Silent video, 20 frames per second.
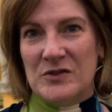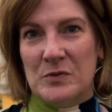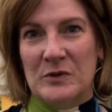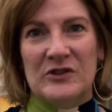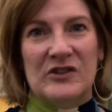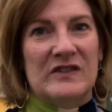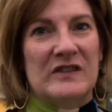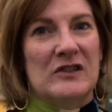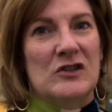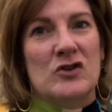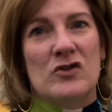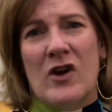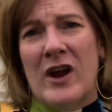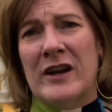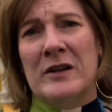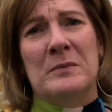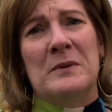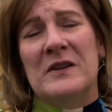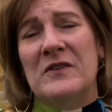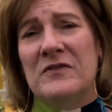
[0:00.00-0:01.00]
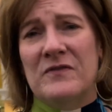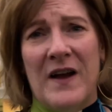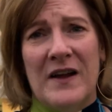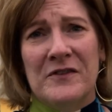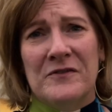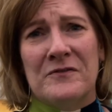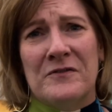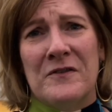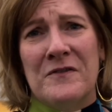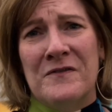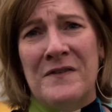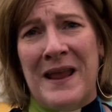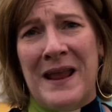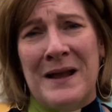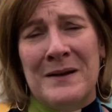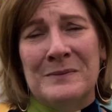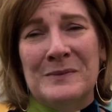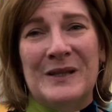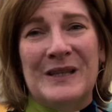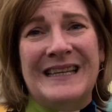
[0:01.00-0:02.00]
which is incredibly fun for
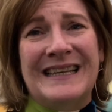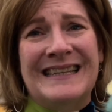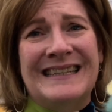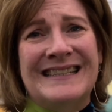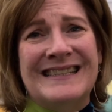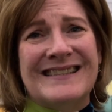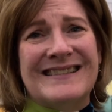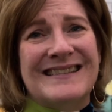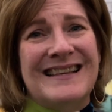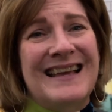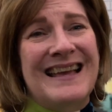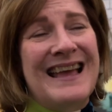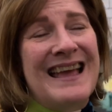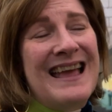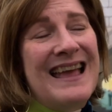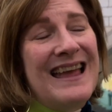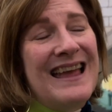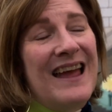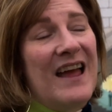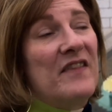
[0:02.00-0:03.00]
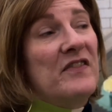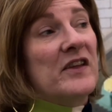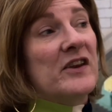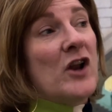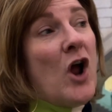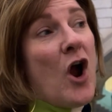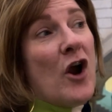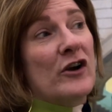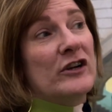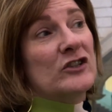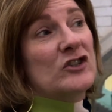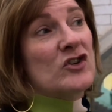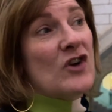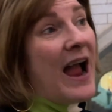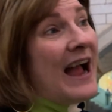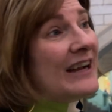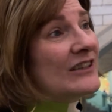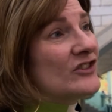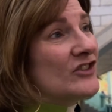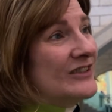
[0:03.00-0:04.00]
families. And then our
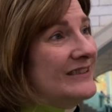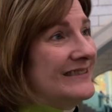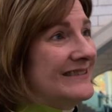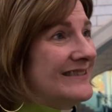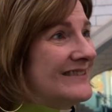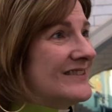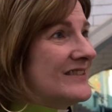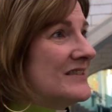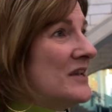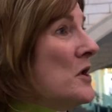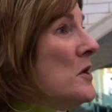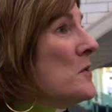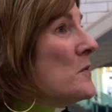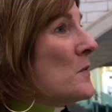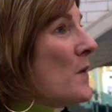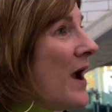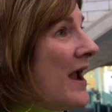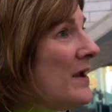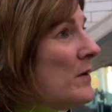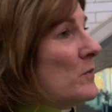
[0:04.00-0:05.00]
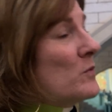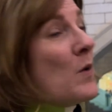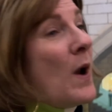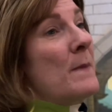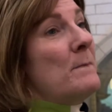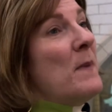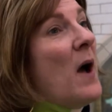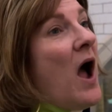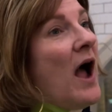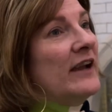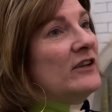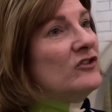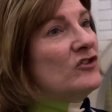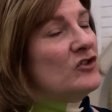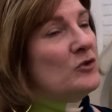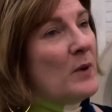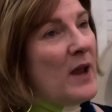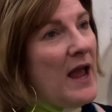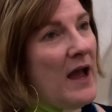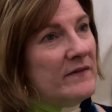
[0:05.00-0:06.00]
attractions, right behind
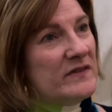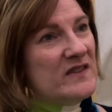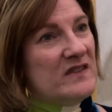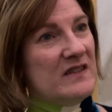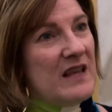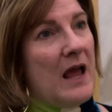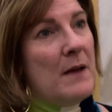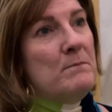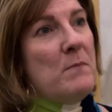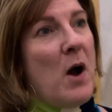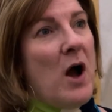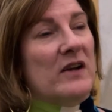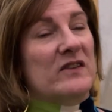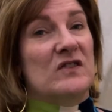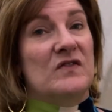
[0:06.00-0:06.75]
you we have Sandbox